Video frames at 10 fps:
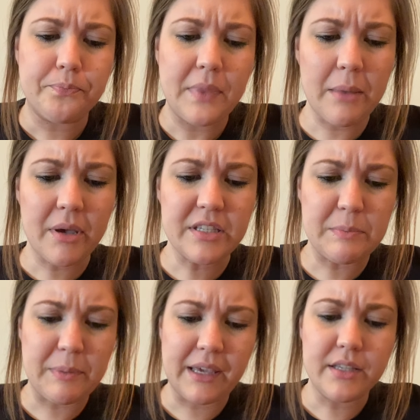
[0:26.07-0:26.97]
They
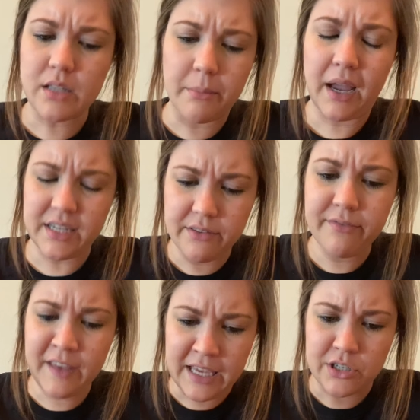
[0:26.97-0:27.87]
must be some kind of
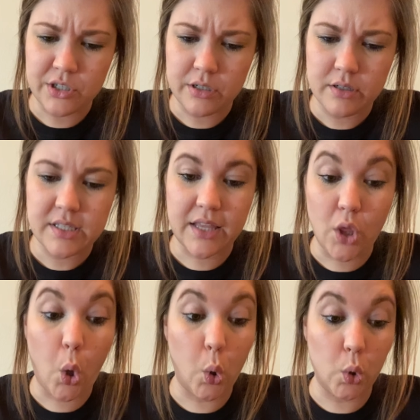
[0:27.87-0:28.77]
fish," said
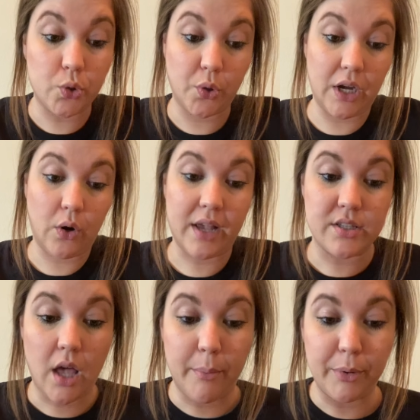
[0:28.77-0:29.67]
the old green
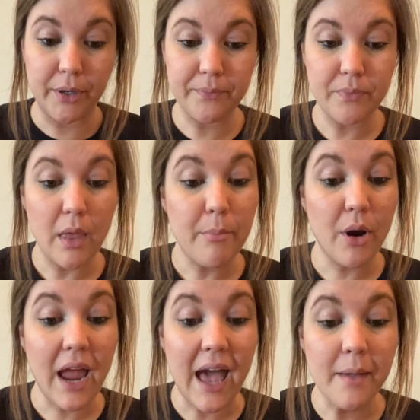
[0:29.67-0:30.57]
grasshopper.
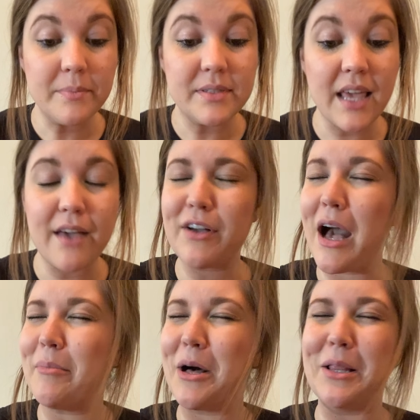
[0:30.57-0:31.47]
"Perhaps they have
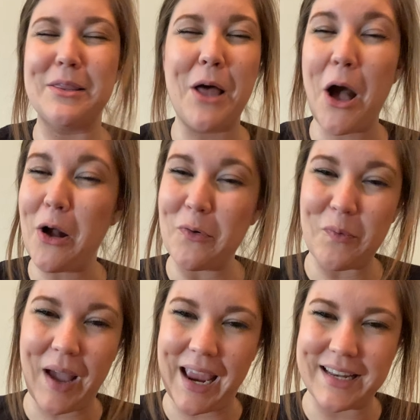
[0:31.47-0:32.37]
come a long
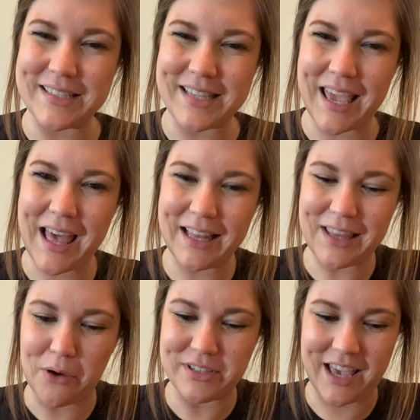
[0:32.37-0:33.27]
way to say
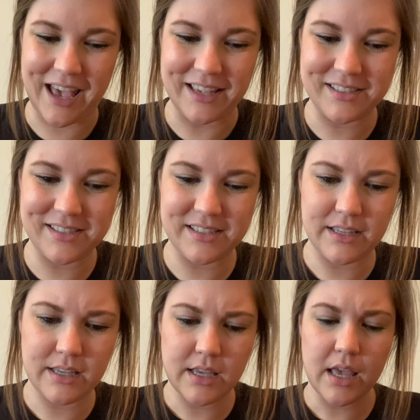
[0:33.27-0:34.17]
hello to us."
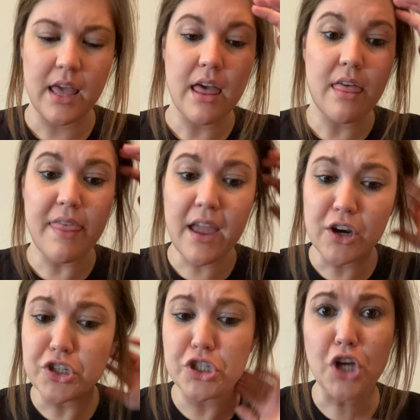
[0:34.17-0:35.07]

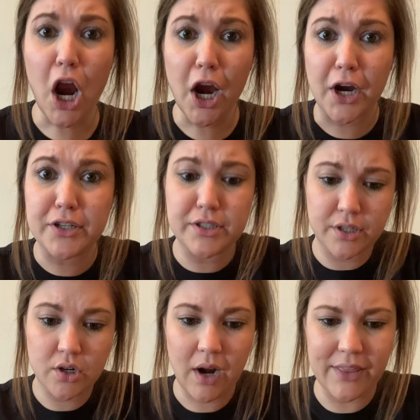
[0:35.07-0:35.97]
"They're sharks!"
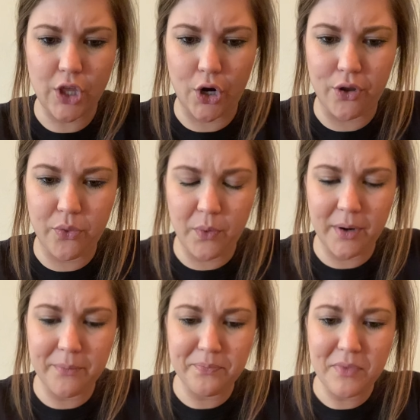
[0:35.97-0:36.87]
cried the
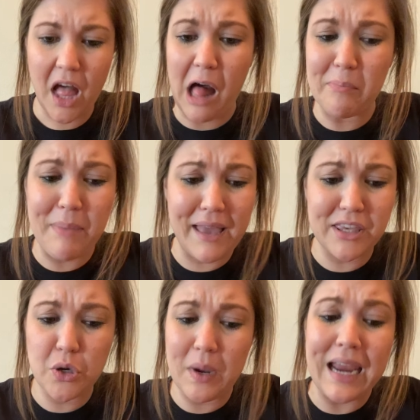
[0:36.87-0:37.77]
earthworm. "I'll bet
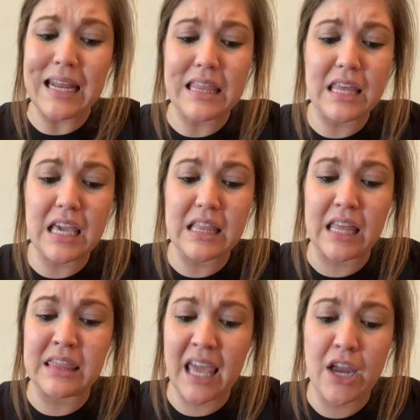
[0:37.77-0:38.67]
you anything
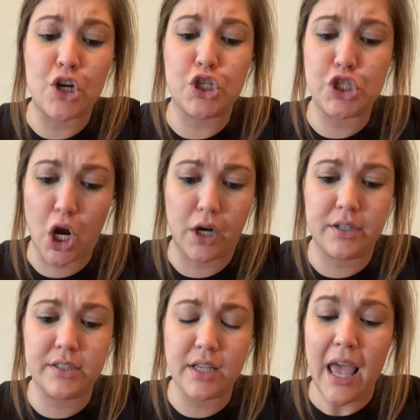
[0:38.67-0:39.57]
that they are
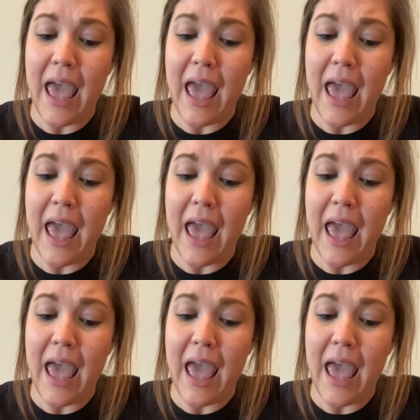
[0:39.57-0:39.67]
sharks,